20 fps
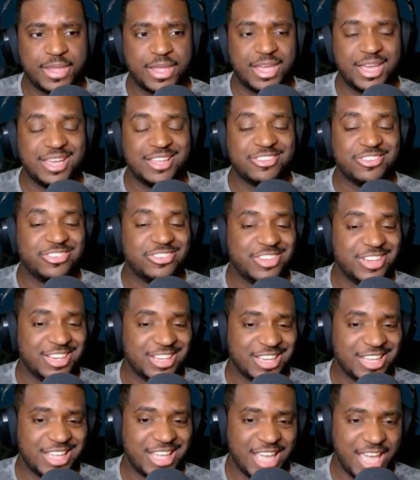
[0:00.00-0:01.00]
acidic
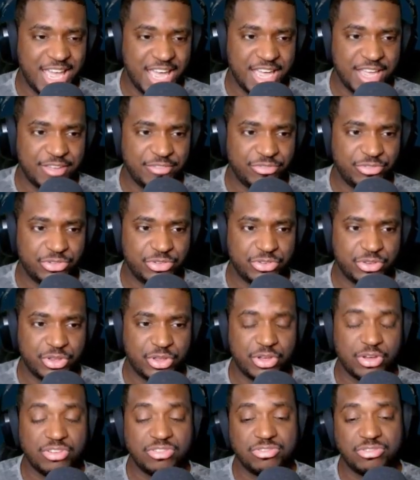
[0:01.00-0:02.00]
caves,
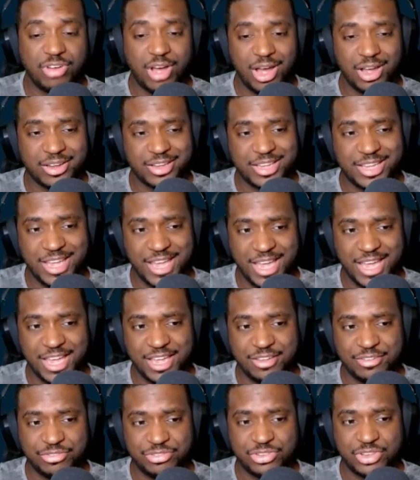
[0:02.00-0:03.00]
rock
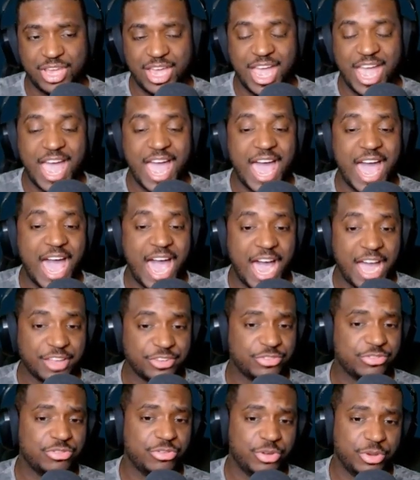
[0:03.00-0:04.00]
caves,
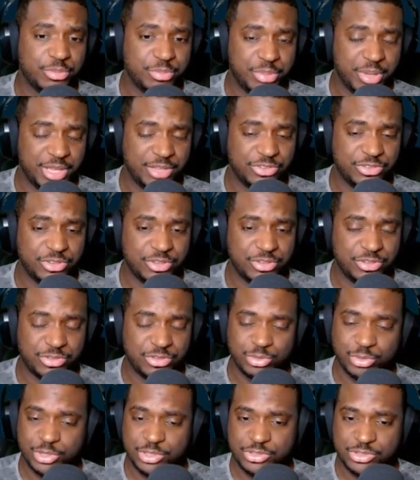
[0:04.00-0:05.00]
asteroid bases,
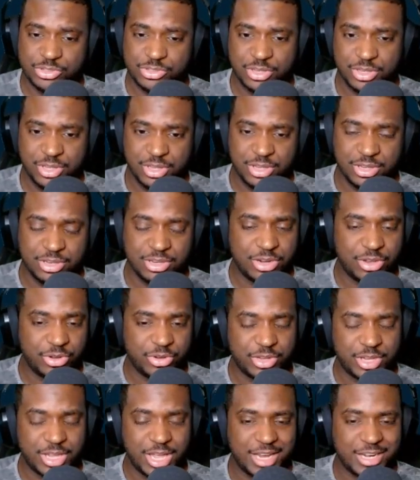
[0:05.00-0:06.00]
which
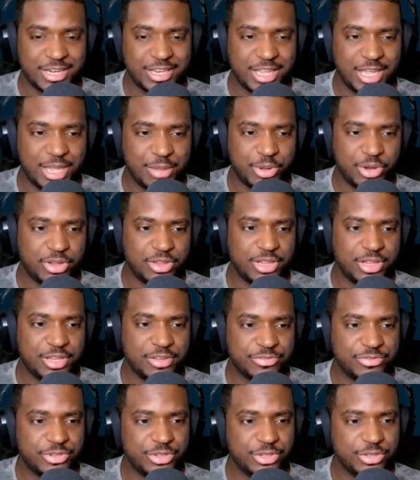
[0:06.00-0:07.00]
kind of came out of left
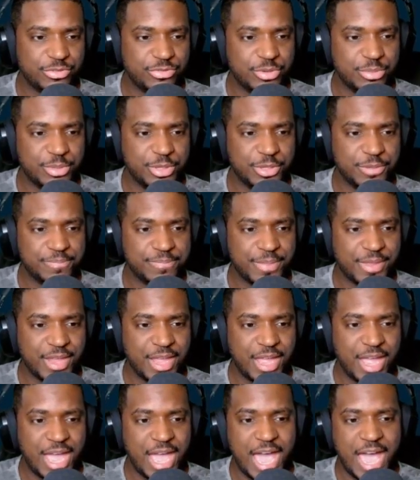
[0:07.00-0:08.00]
field for me,
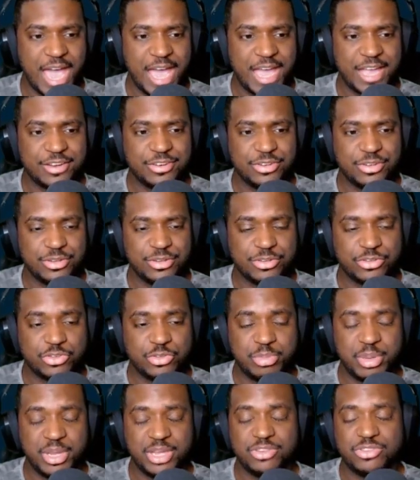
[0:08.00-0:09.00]
and
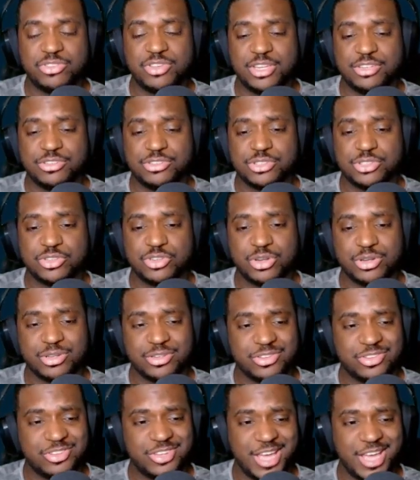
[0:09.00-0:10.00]
space station
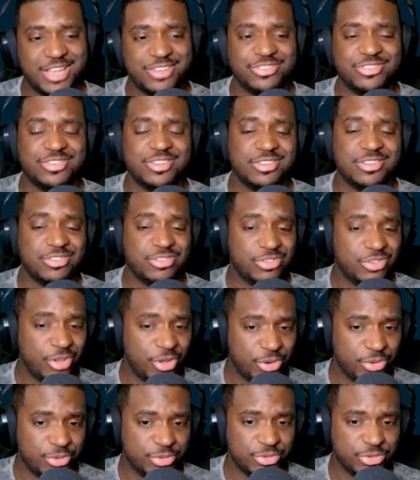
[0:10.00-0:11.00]
contested
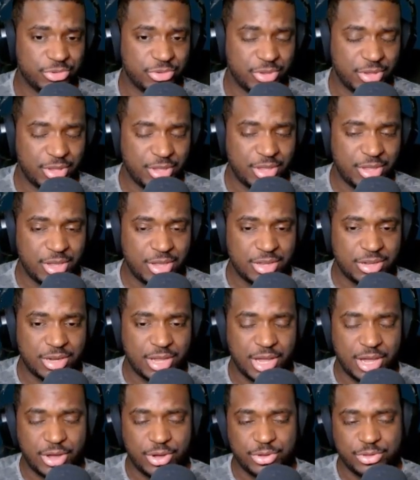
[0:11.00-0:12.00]
zones.
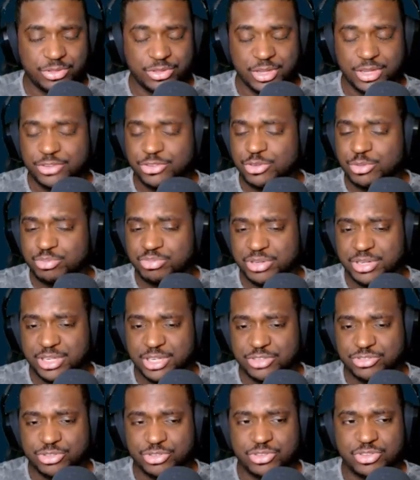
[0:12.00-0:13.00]
Now there's some pretty
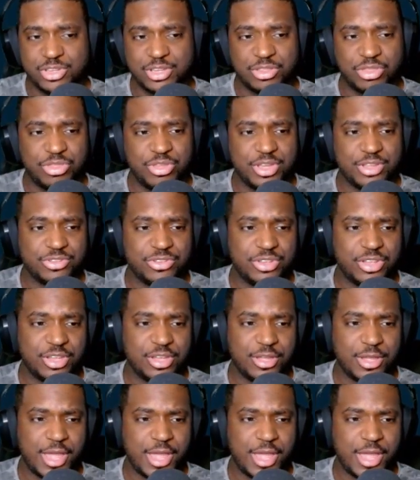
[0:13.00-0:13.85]
interesting things here,